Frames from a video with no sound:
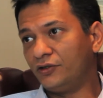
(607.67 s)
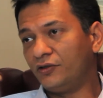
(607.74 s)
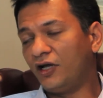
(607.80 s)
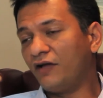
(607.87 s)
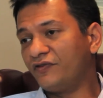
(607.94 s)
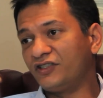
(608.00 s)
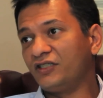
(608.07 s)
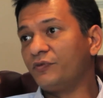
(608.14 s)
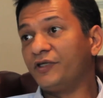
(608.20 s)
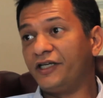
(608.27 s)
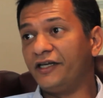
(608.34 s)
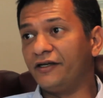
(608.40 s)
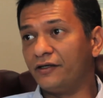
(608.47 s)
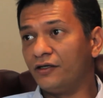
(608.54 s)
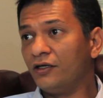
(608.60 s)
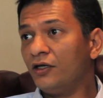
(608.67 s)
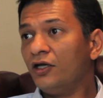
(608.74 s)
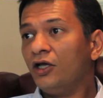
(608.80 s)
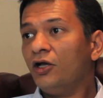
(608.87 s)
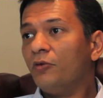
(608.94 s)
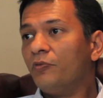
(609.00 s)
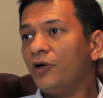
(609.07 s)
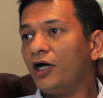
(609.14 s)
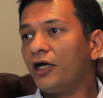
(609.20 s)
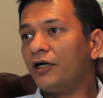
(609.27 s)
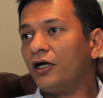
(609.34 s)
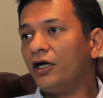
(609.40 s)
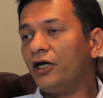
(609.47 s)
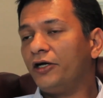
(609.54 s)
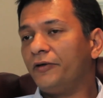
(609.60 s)
Obviously we didn't,
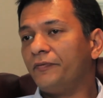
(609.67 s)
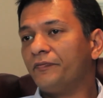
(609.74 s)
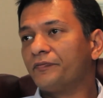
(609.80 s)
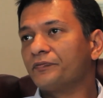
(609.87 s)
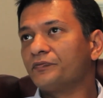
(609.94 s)
but